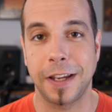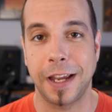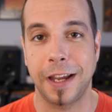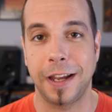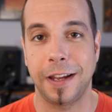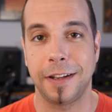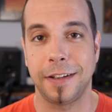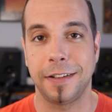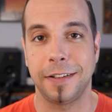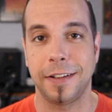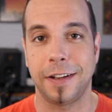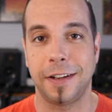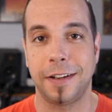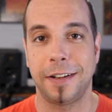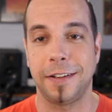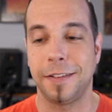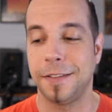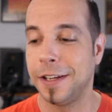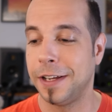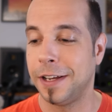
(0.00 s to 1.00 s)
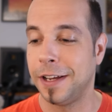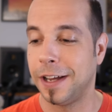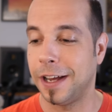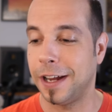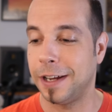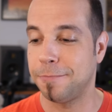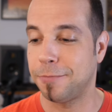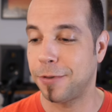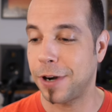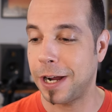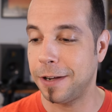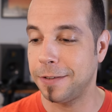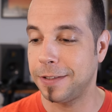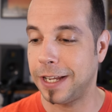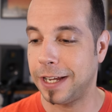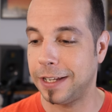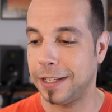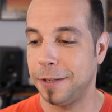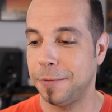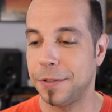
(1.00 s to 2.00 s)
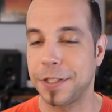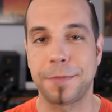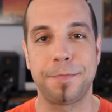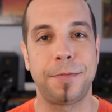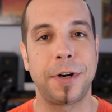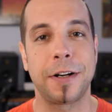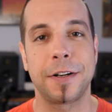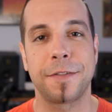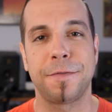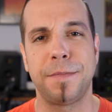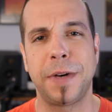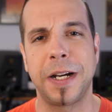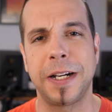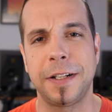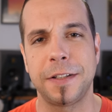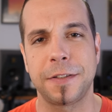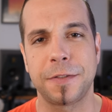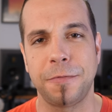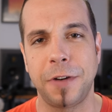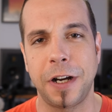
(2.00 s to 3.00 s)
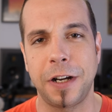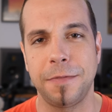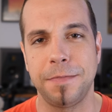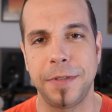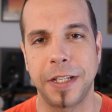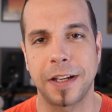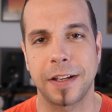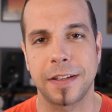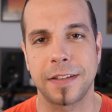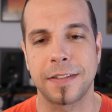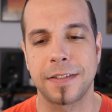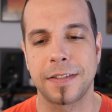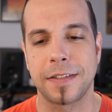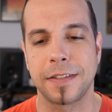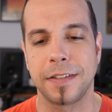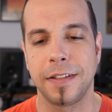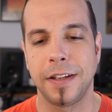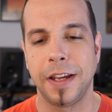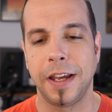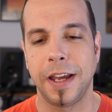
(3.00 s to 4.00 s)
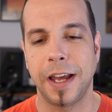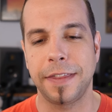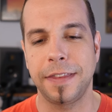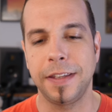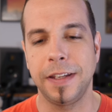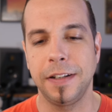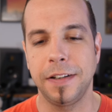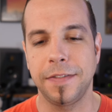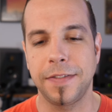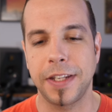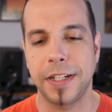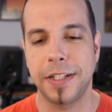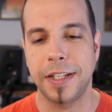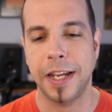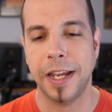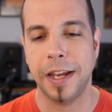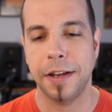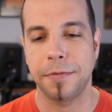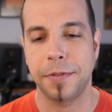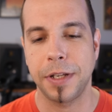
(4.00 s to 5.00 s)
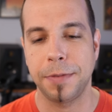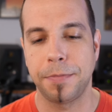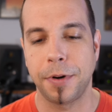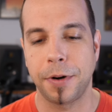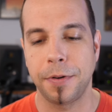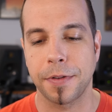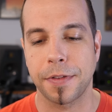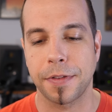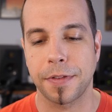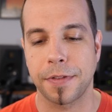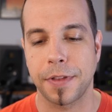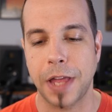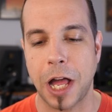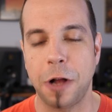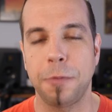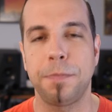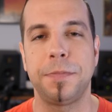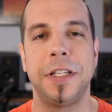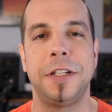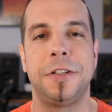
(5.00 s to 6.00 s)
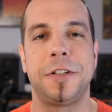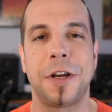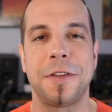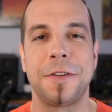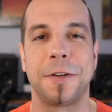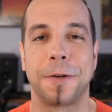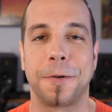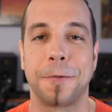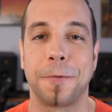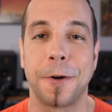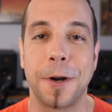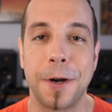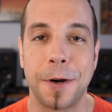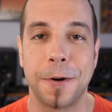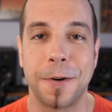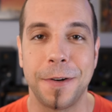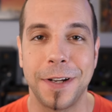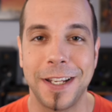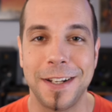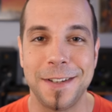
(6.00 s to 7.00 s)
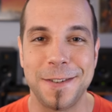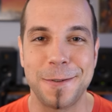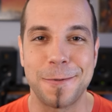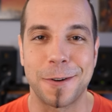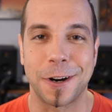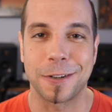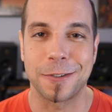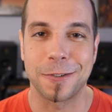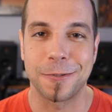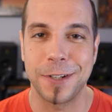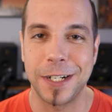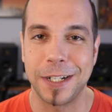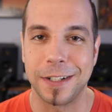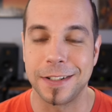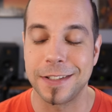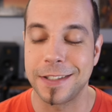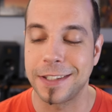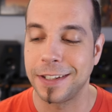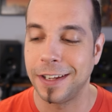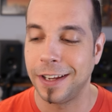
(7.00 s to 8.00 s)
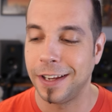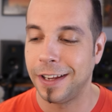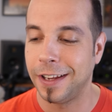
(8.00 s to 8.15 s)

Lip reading: and I'm proud that he was a part of mine as well, because at the end of the day, we both helped each other grow into our careers.